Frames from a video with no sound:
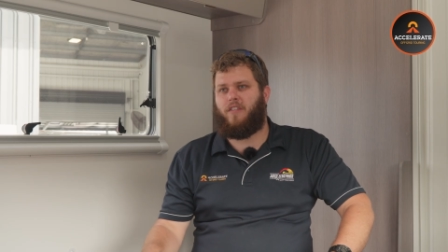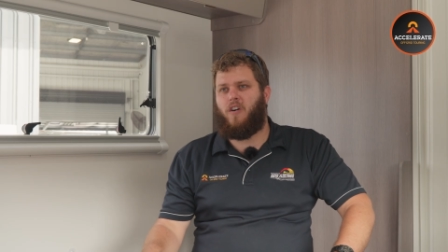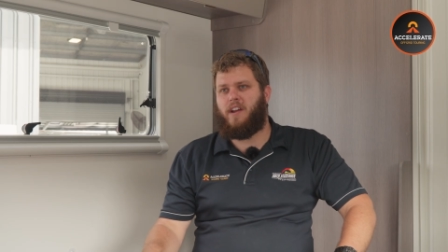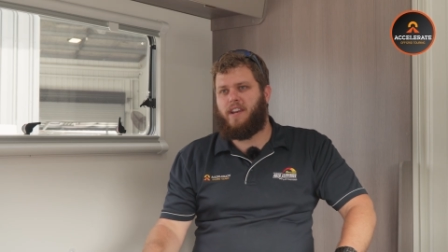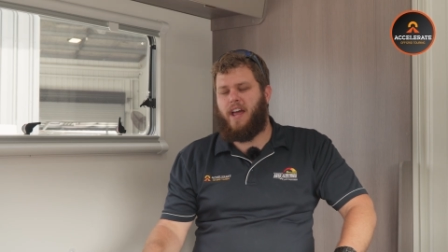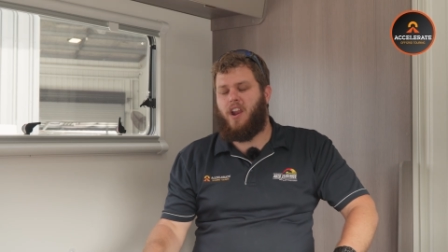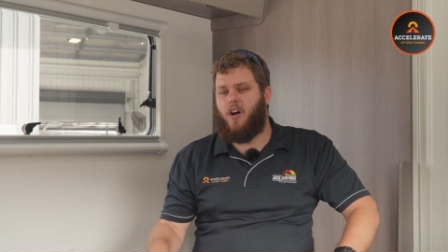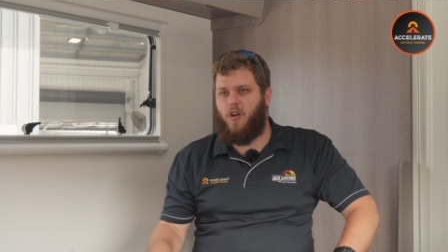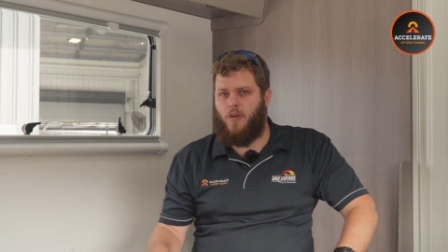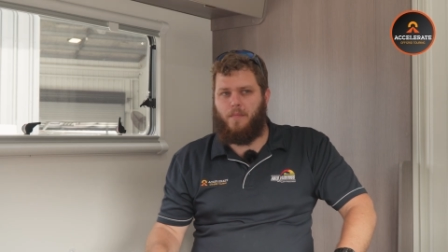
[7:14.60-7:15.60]
find at
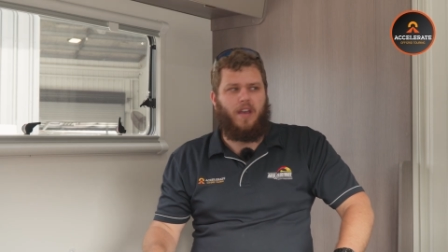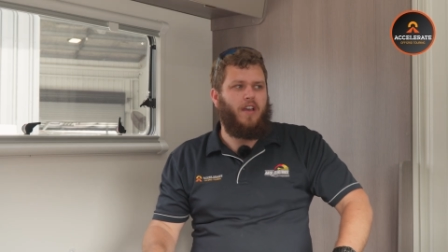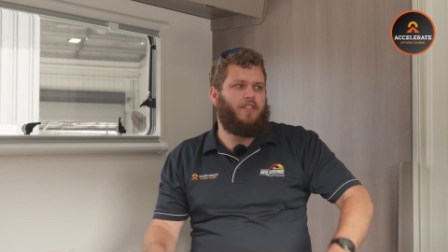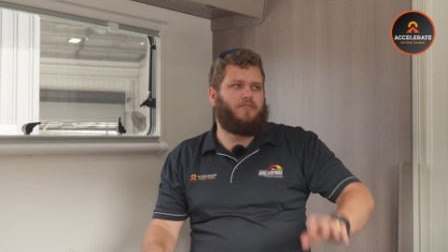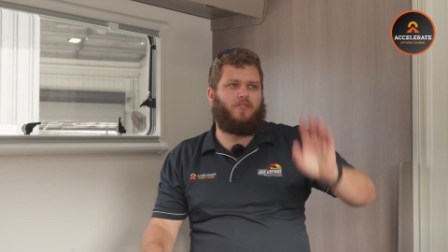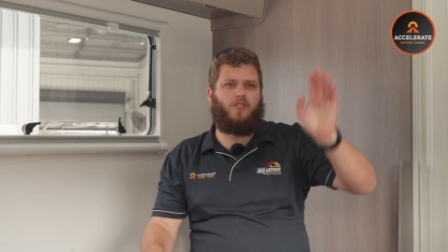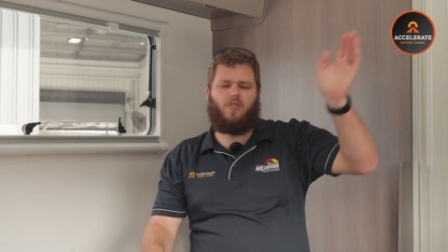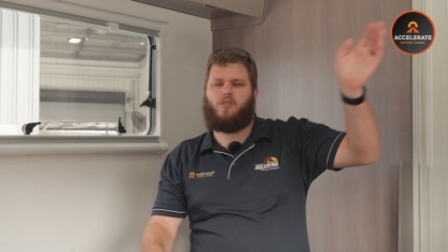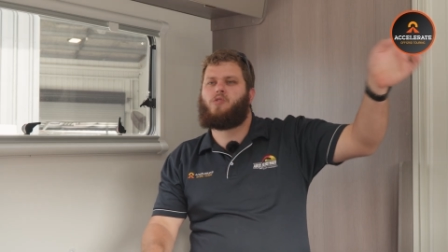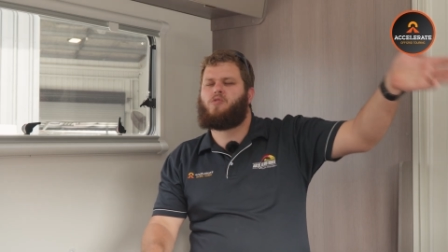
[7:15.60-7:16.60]
home through all your